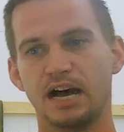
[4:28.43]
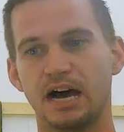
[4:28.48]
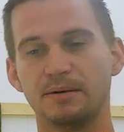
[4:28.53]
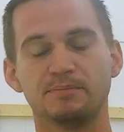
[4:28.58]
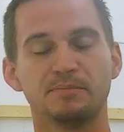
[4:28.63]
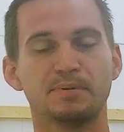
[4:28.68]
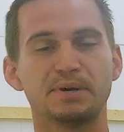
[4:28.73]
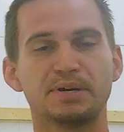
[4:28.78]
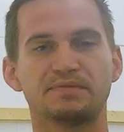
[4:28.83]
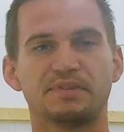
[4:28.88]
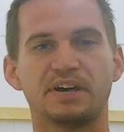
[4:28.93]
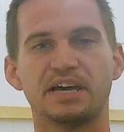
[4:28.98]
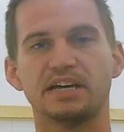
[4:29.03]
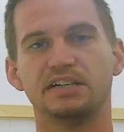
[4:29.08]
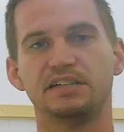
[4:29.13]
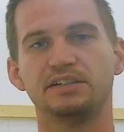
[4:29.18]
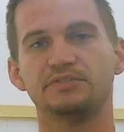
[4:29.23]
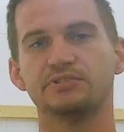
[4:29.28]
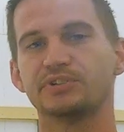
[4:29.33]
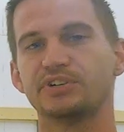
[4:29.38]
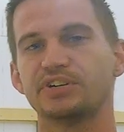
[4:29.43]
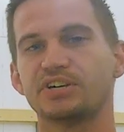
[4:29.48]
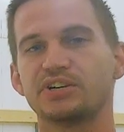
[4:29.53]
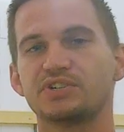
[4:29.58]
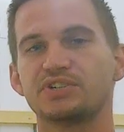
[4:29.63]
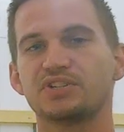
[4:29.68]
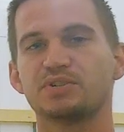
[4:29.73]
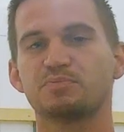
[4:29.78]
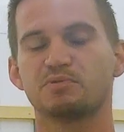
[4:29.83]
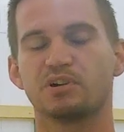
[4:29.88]
I'm a big fan of Evil
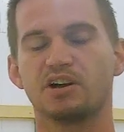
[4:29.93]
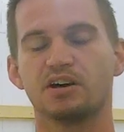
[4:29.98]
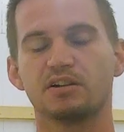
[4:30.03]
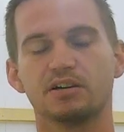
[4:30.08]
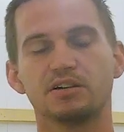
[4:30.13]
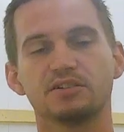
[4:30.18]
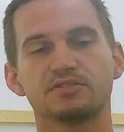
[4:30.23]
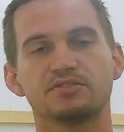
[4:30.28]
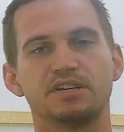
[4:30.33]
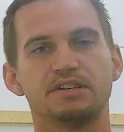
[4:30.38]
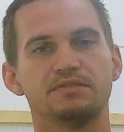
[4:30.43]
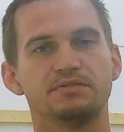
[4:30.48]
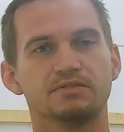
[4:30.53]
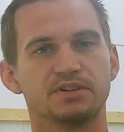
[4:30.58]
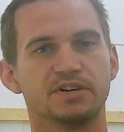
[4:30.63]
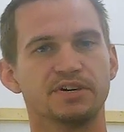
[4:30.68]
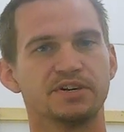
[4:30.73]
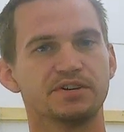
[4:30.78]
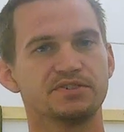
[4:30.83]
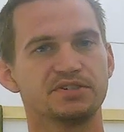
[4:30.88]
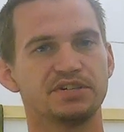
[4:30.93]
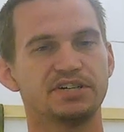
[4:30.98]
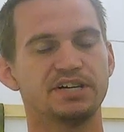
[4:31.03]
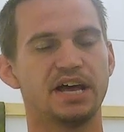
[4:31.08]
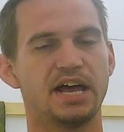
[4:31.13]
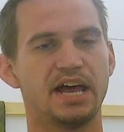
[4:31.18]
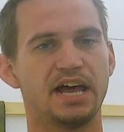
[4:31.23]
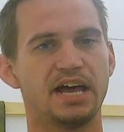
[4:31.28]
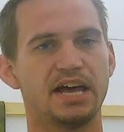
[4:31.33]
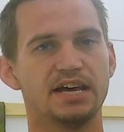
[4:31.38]
Energy's products. Evil
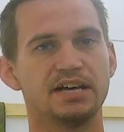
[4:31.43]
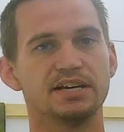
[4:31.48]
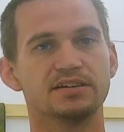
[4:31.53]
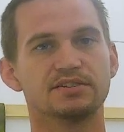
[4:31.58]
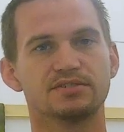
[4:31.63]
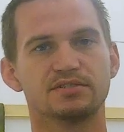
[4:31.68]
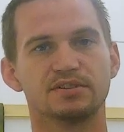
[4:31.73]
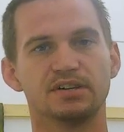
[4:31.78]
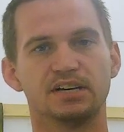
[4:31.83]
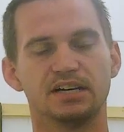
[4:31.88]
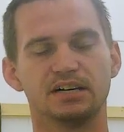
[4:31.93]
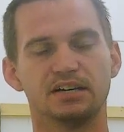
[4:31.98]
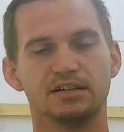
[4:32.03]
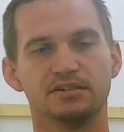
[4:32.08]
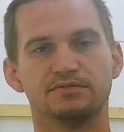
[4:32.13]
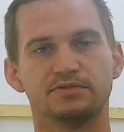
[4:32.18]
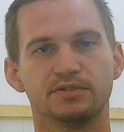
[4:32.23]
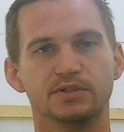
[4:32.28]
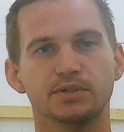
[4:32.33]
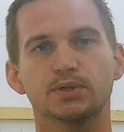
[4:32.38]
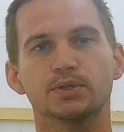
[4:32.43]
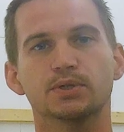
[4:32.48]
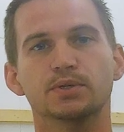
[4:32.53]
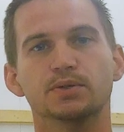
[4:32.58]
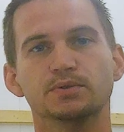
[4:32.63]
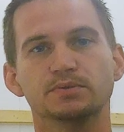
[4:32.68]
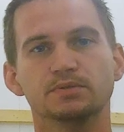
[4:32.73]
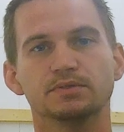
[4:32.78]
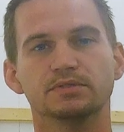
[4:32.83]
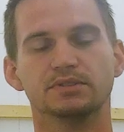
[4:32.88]
Energy has a
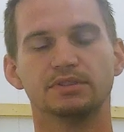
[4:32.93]
full